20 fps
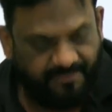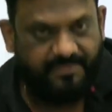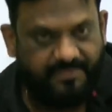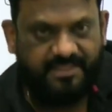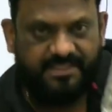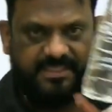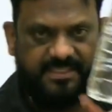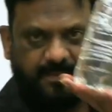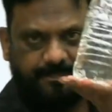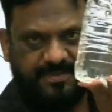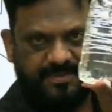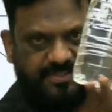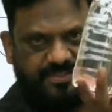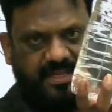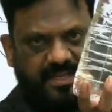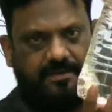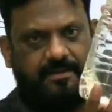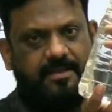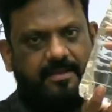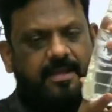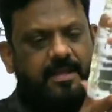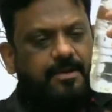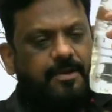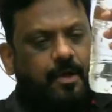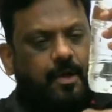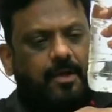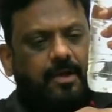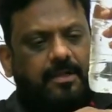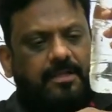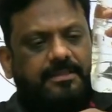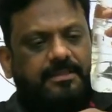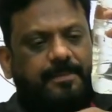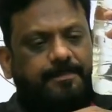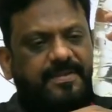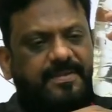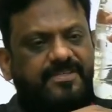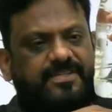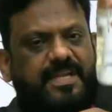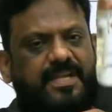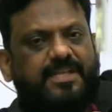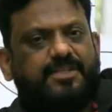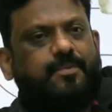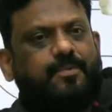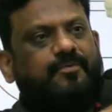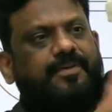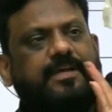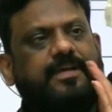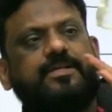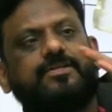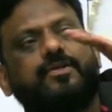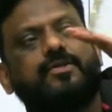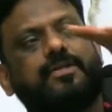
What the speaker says: this is the piston. Now the piston is moving.